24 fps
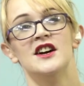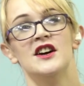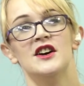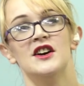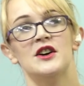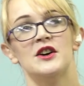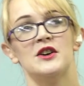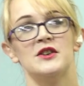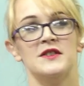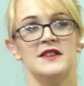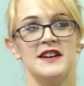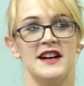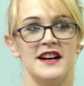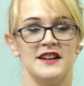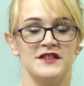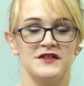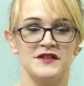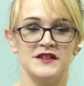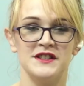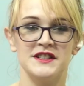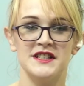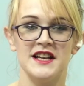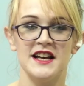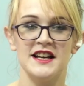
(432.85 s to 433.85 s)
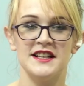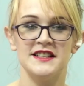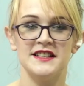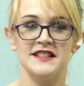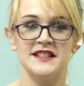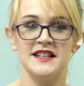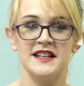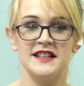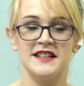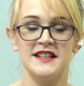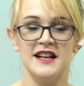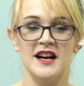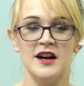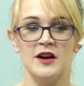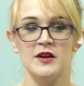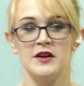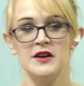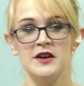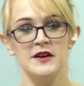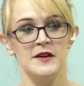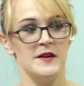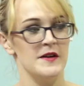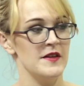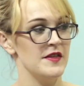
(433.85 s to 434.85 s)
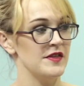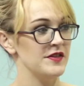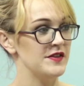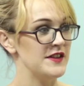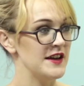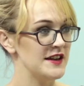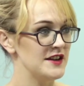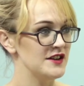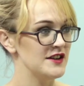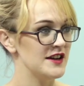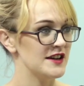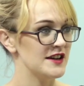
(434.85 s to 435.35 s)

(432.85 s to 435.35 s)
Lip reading: All right, fantastic. Now, thank you